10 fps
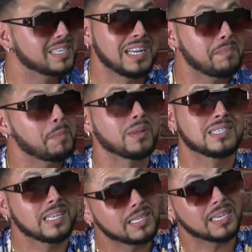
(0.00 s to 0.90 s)
today, people
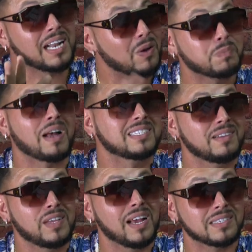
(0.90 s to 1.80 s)
still think that was part
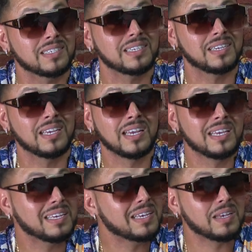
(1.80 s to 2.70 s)
of the act. Yeah.
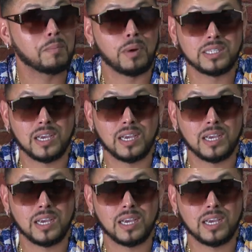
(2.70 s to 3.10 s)
But